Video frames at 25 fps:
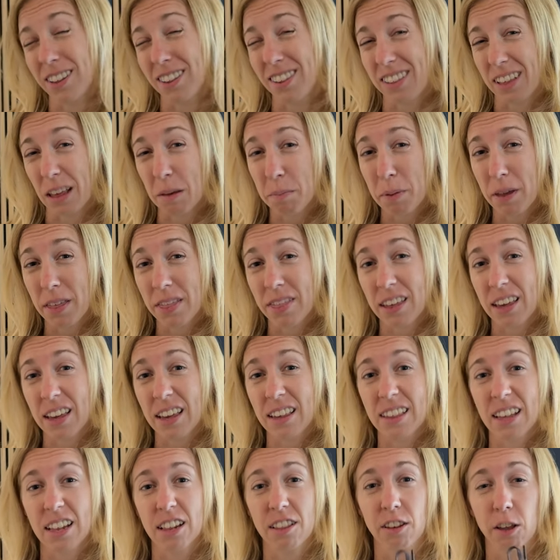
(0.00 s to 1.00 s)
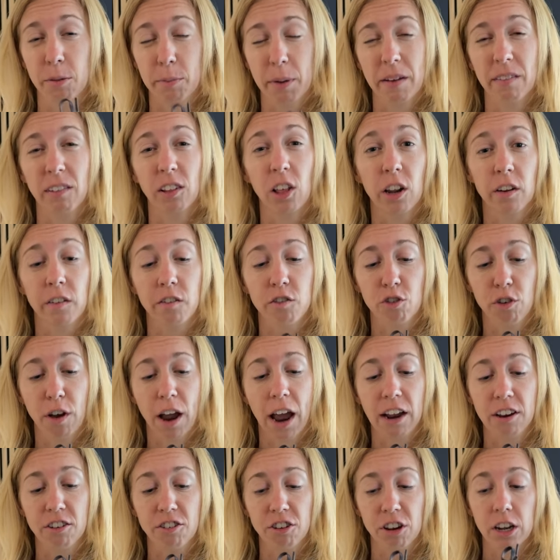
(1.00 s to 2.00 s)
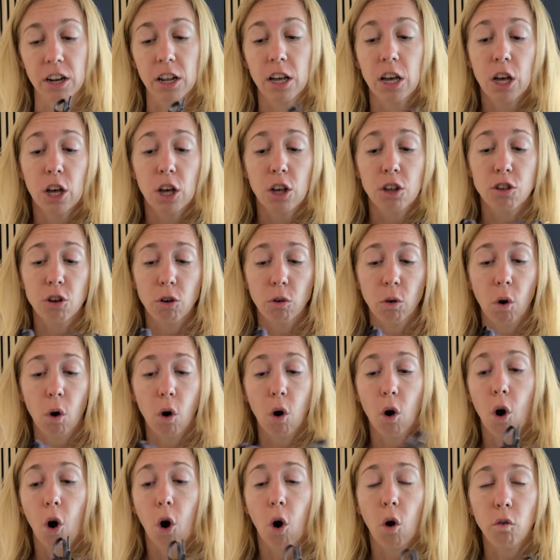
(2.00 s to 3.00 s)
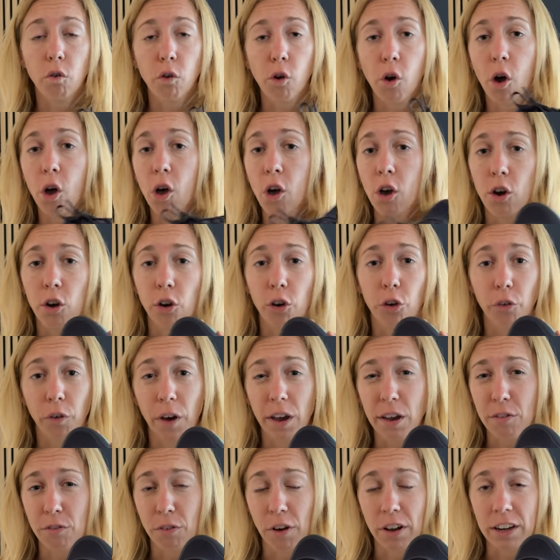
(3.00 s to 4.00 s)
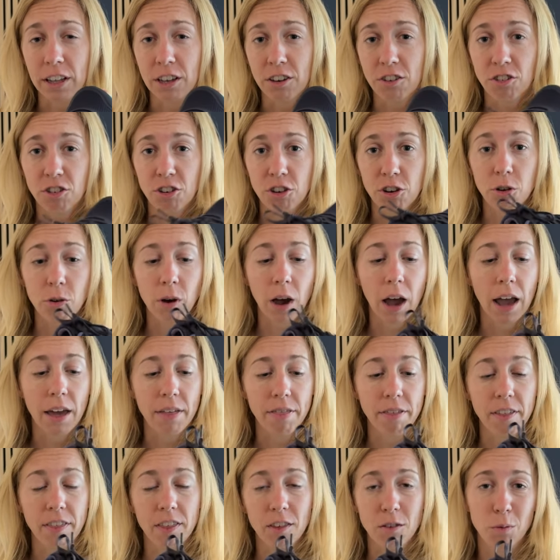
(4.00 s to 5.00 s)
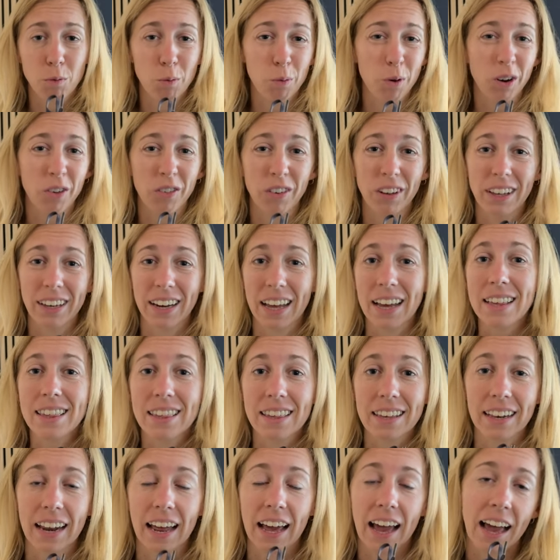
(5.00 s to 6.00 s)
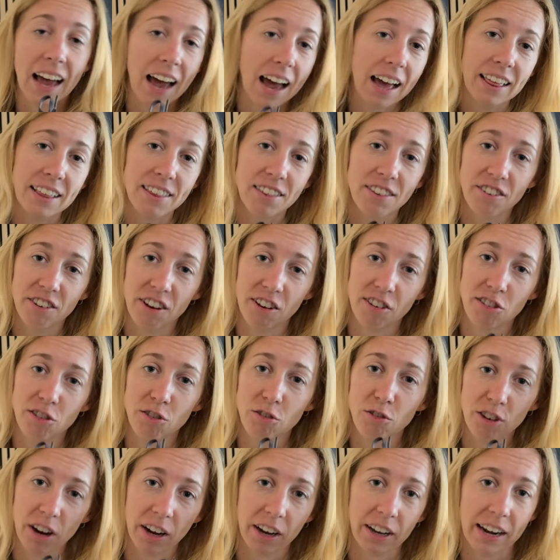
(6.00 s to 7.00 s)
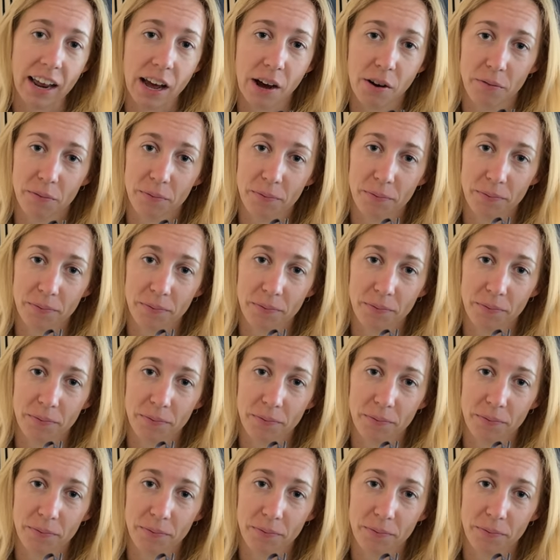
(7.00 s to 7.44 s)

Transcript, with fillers: to slip in these, and it's going to have a lot of traction. So overall, great running shoe. I think this will work really nicely, and I highly suggest you check it out.